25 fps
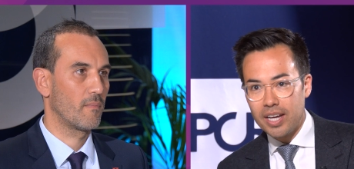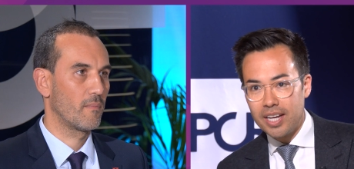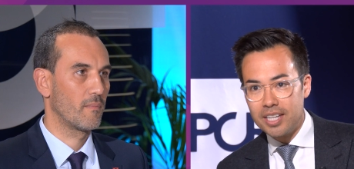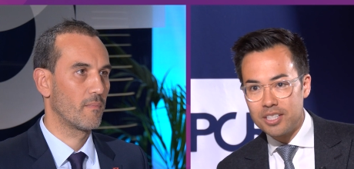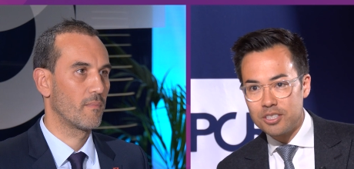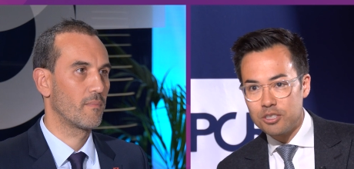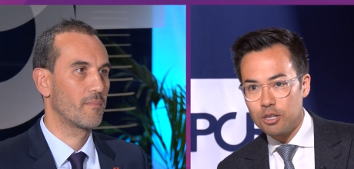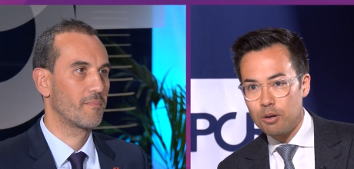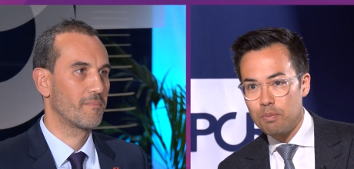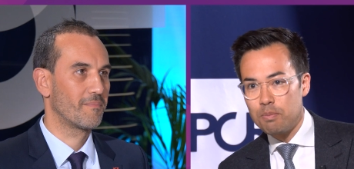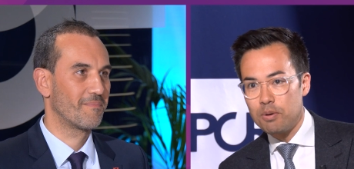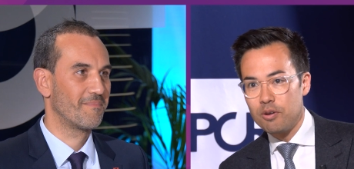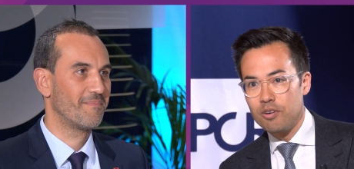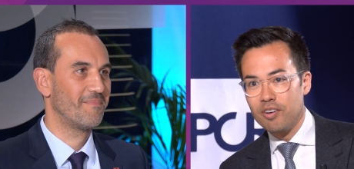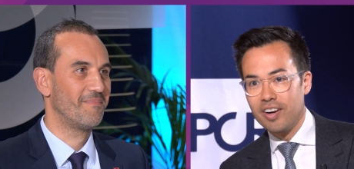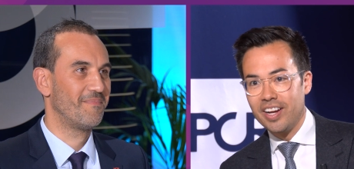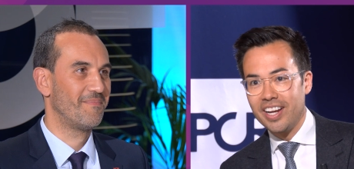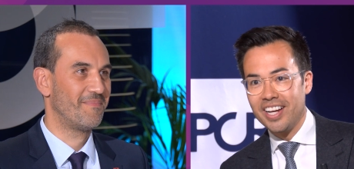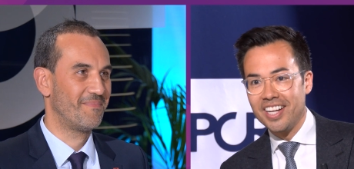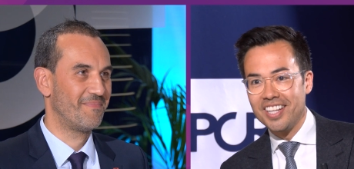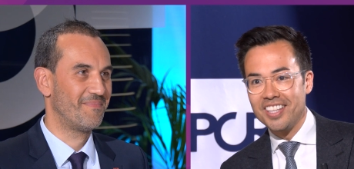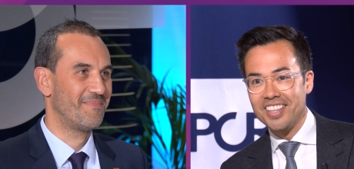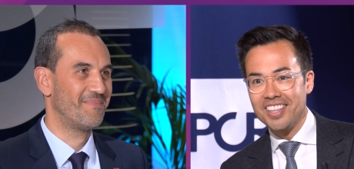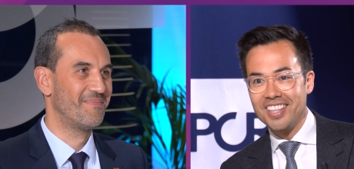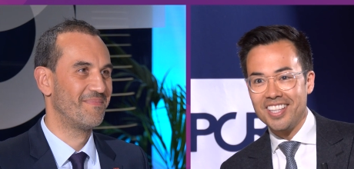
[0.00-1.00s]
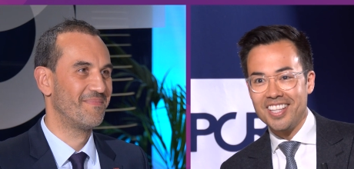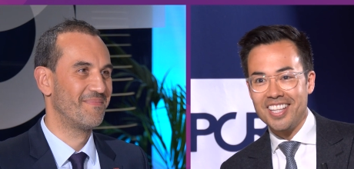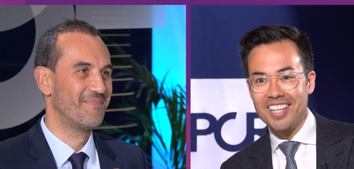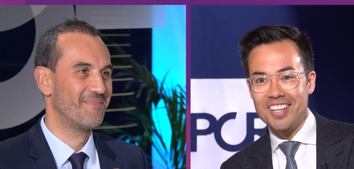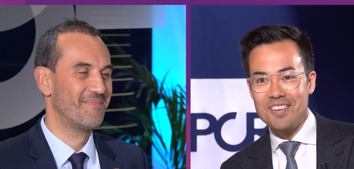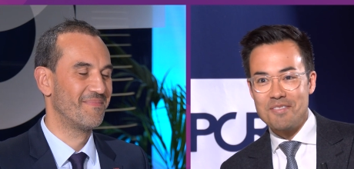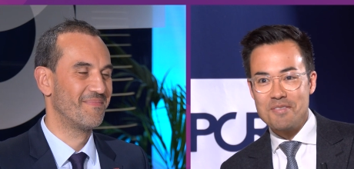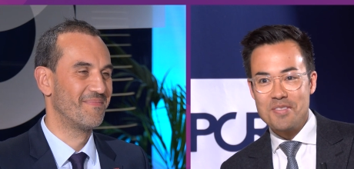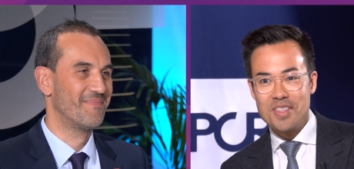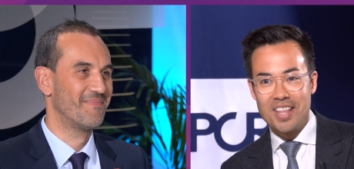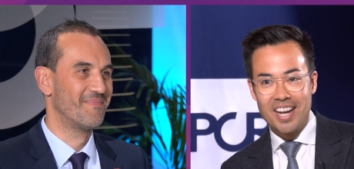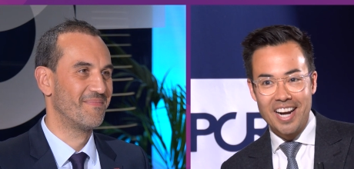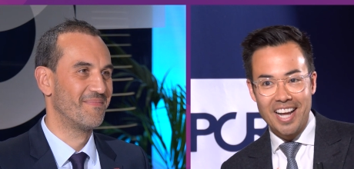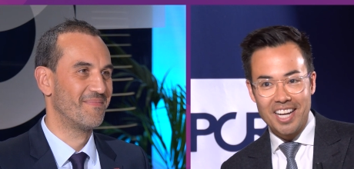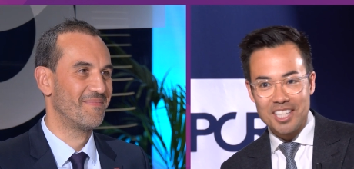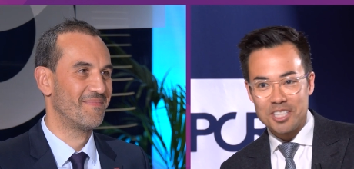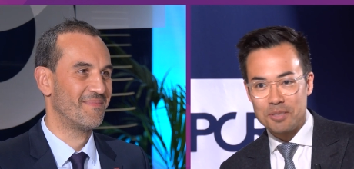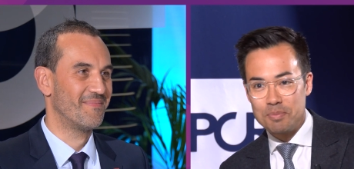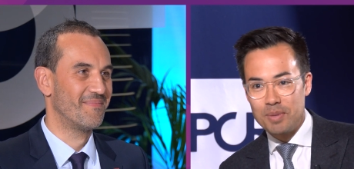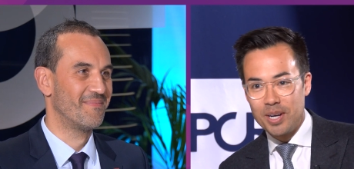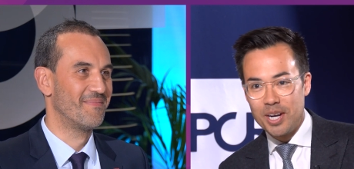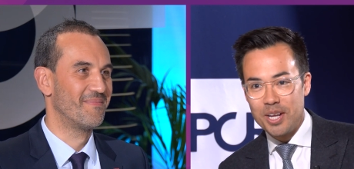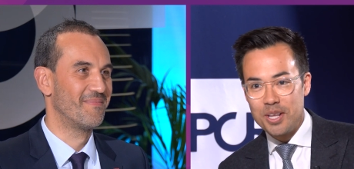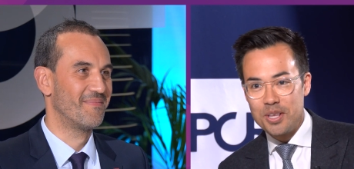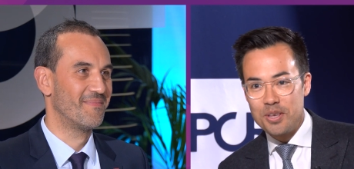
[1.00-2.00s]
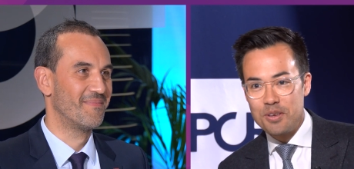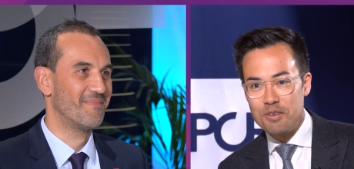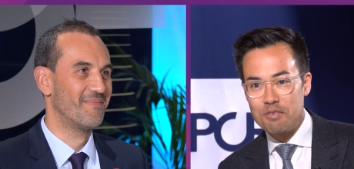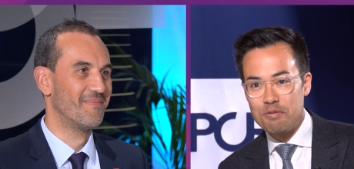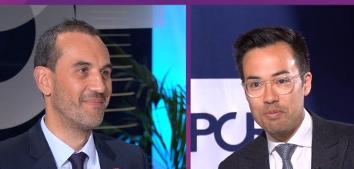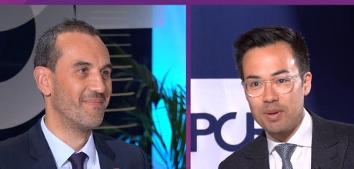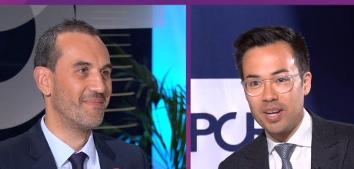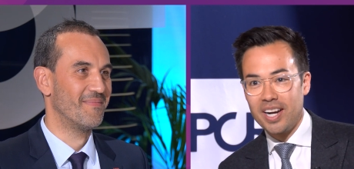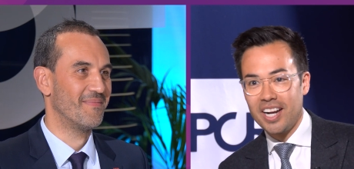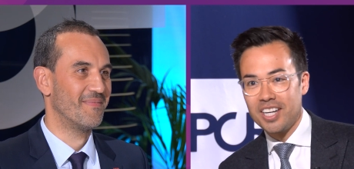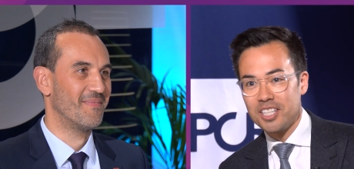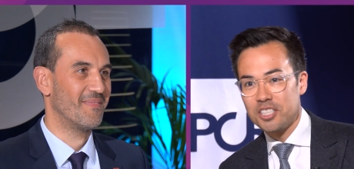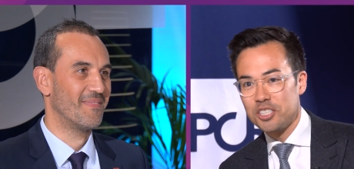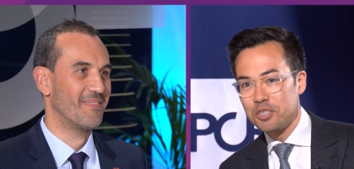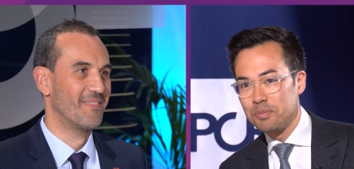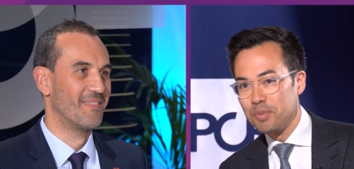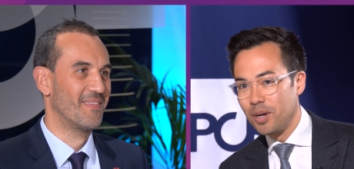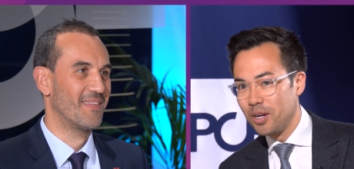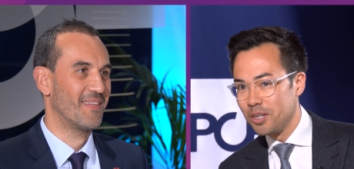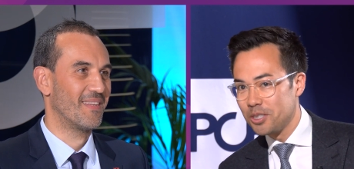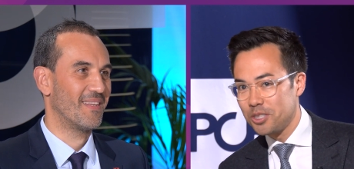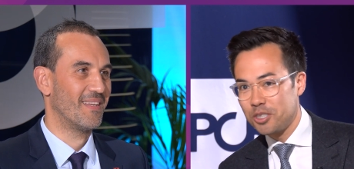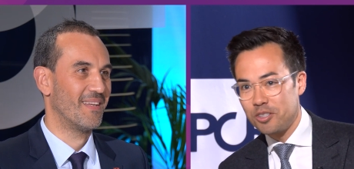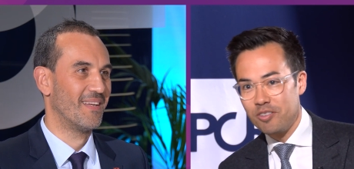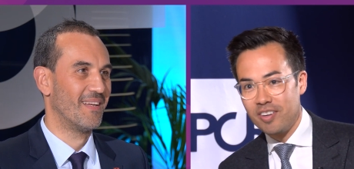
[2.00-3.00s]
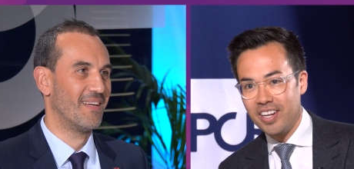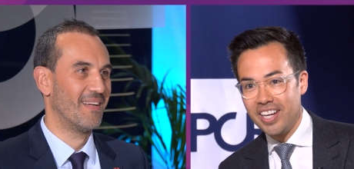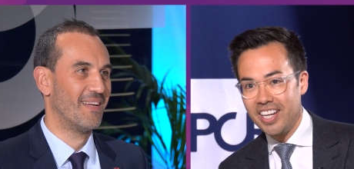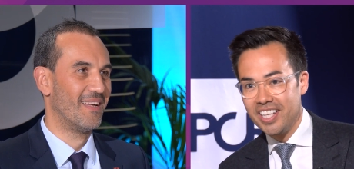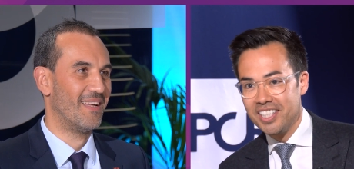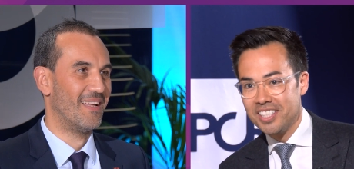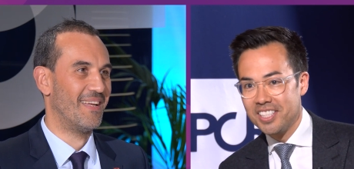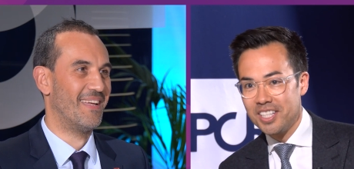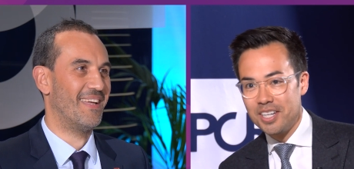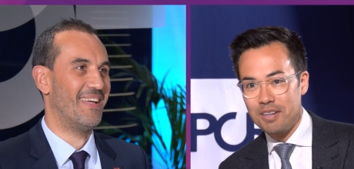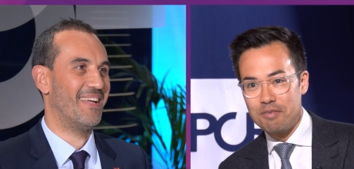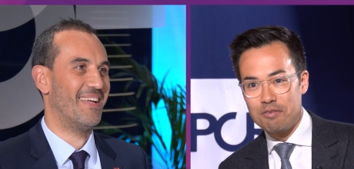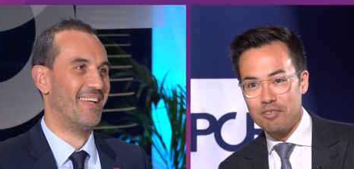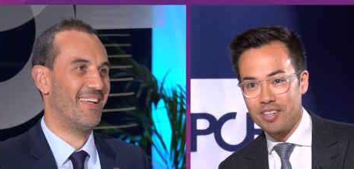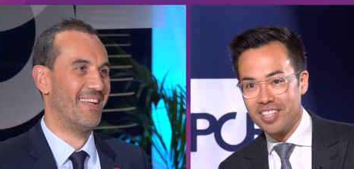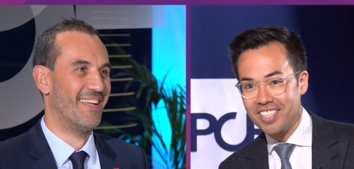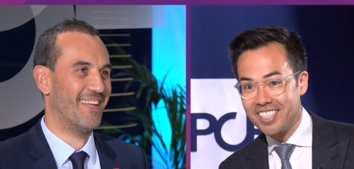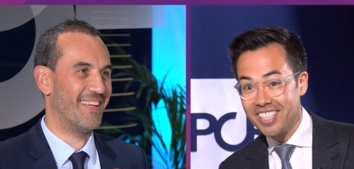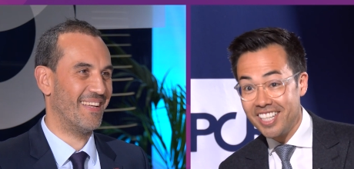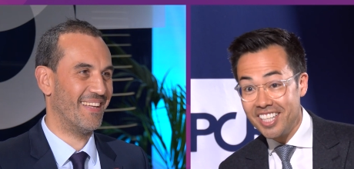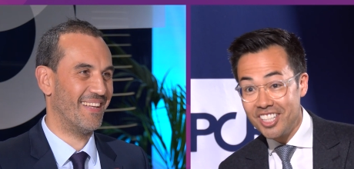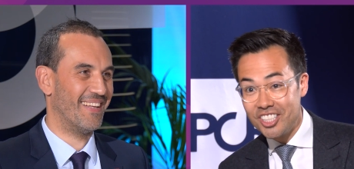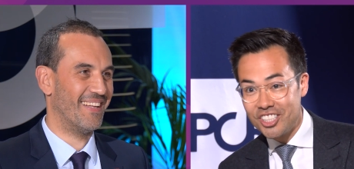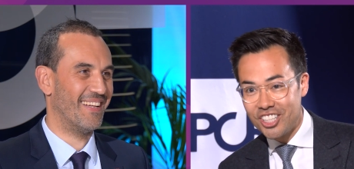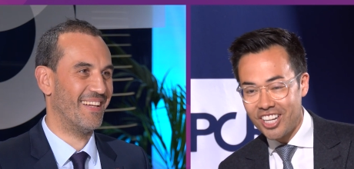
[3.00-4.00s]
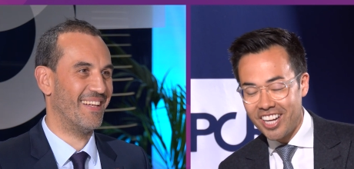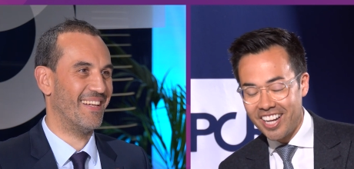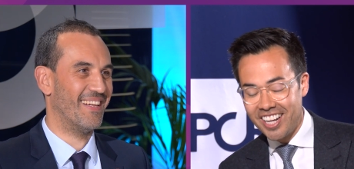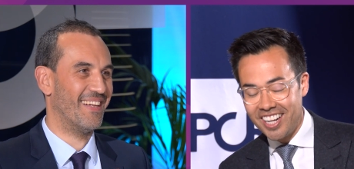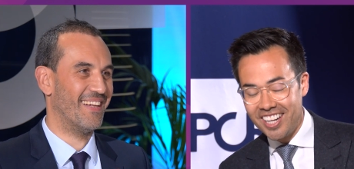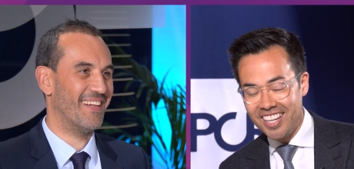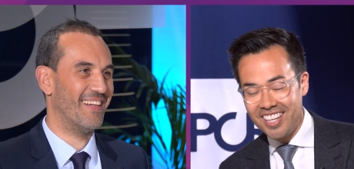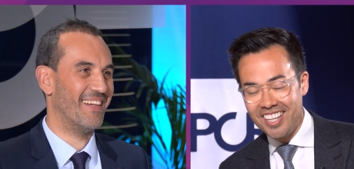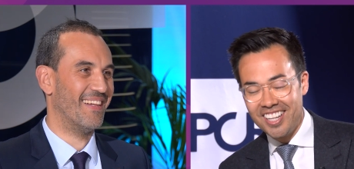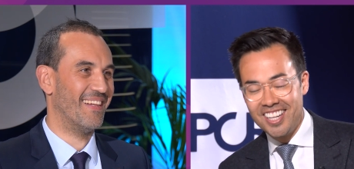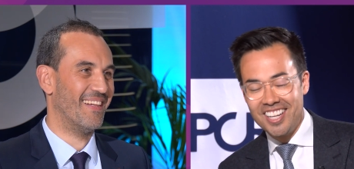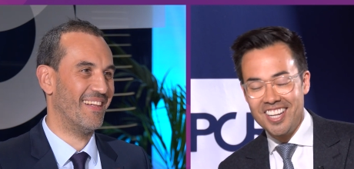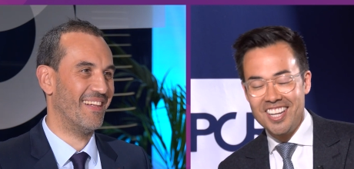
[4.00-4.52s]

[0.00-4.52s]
Speaker 1: case operating, the next minute you've been at a smart screen delivering teaching.